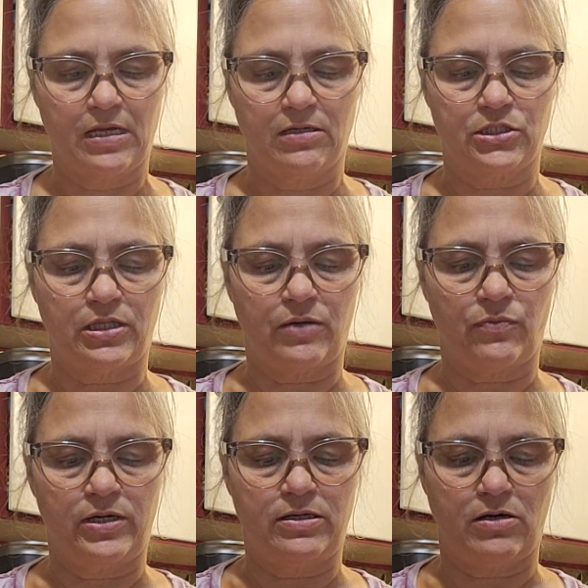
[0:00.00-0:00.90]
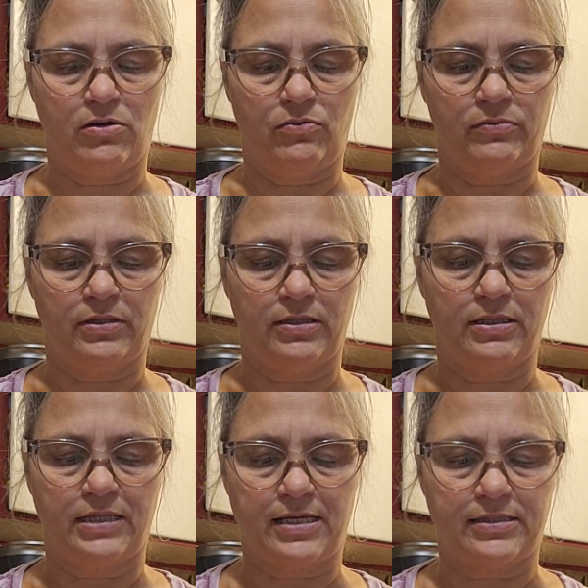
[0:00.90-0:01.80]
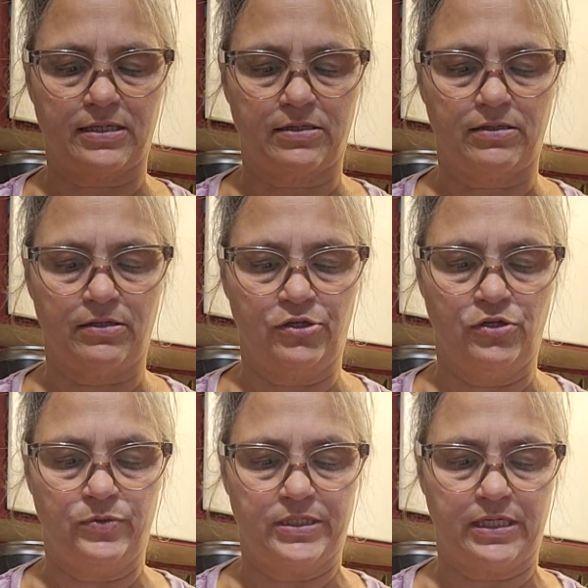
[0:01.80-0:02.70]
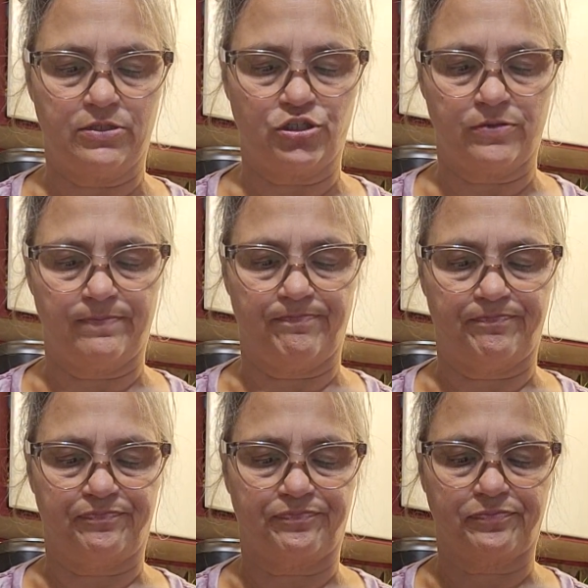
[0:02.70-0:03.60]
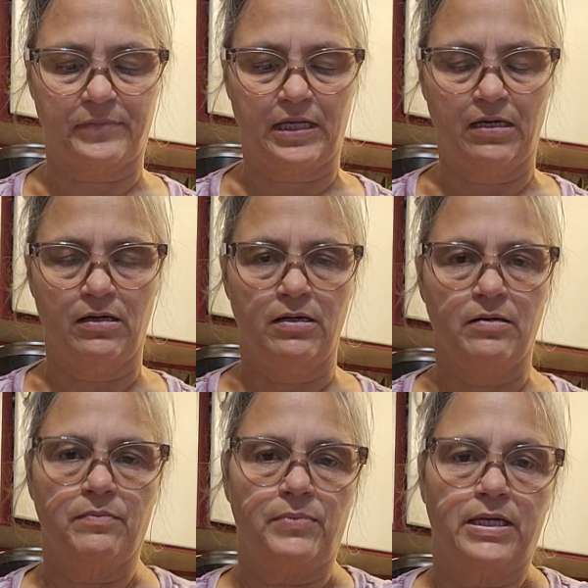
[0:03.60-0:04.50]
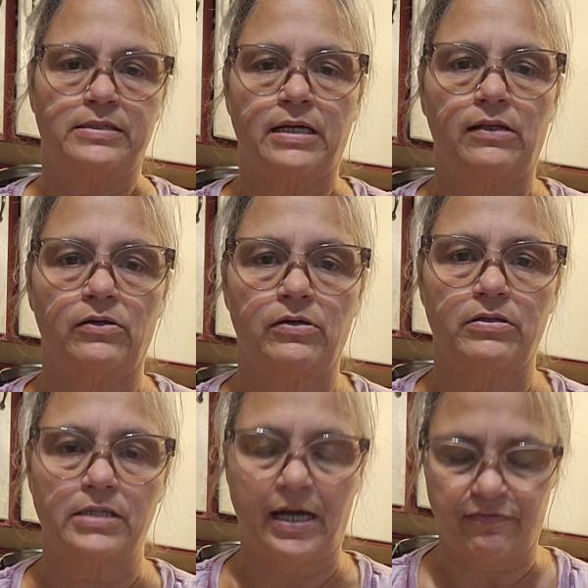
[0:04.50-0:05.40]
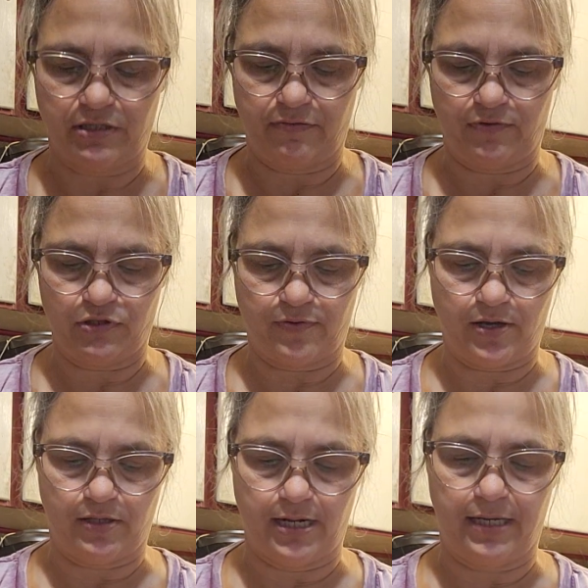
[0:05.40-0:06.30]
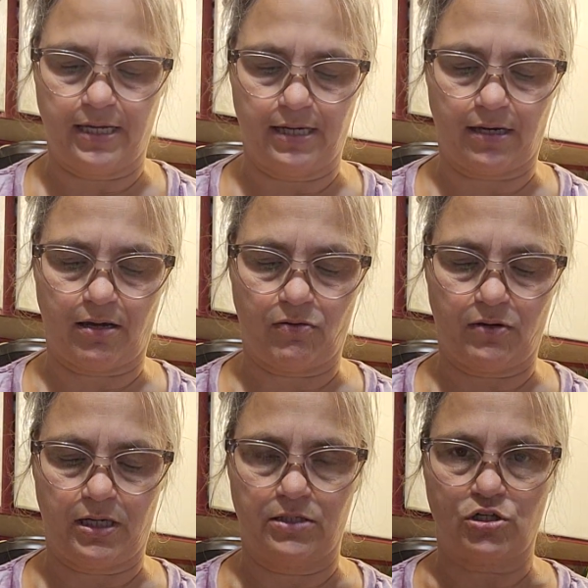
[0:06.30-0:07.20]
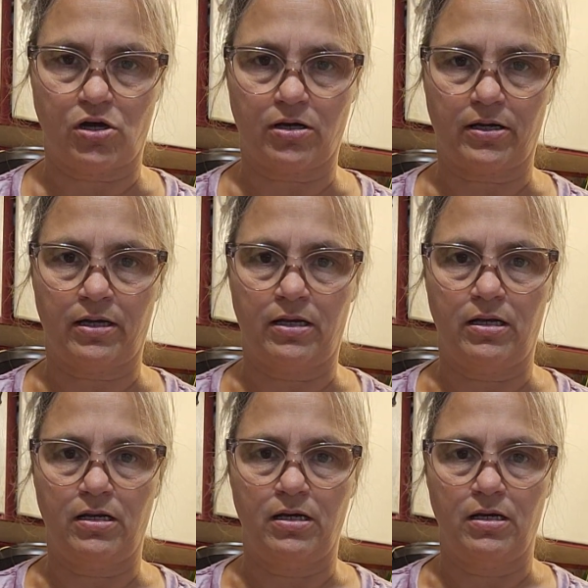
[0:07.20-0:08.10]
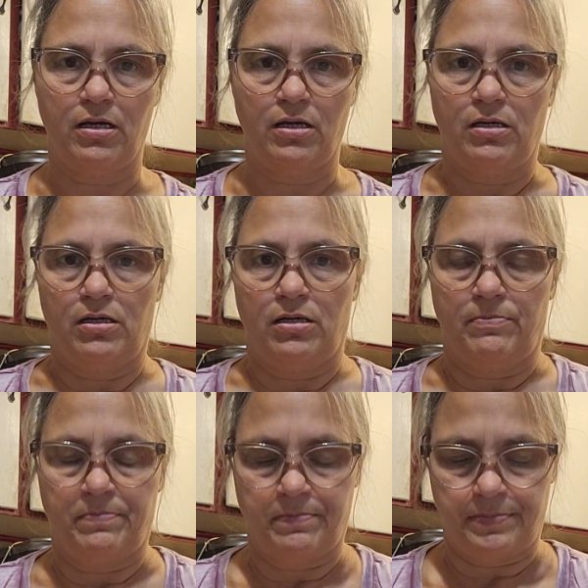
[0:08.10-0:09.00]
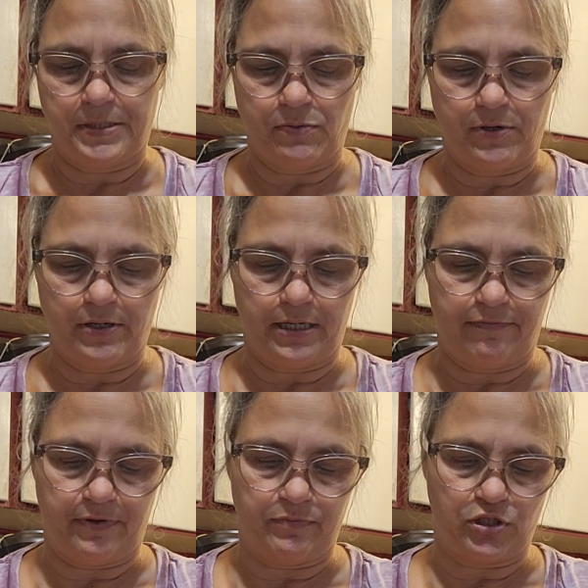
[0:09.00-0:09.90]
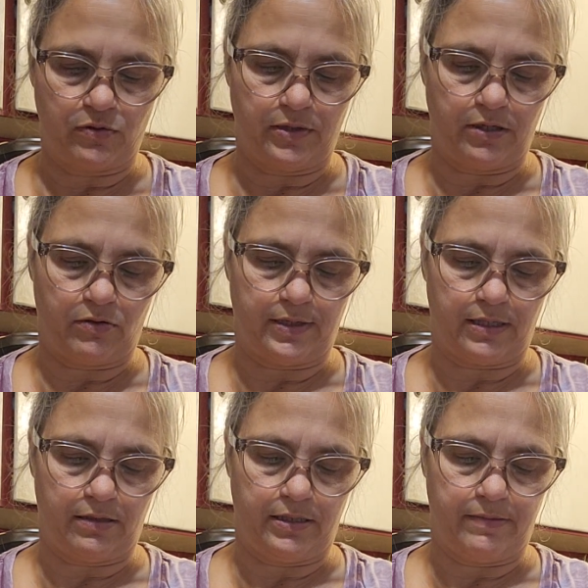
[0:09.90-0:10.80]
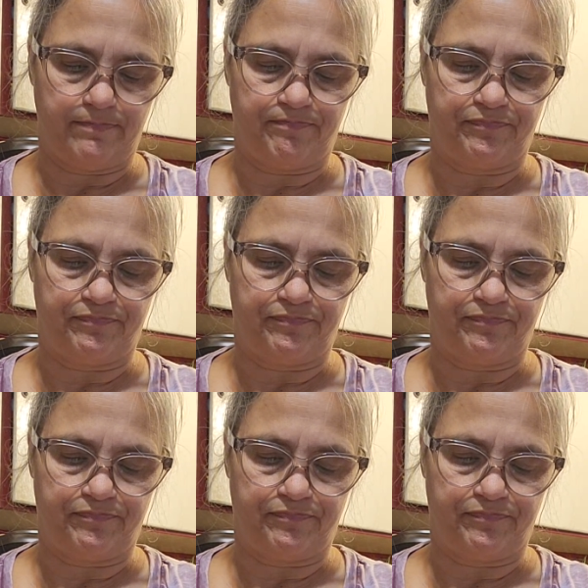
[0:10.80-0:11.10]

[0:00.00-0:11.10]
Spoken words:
so that we know that that's our new stitch. Because I learned after the first round that I can't count and talk and be worried if I'm showing correctly.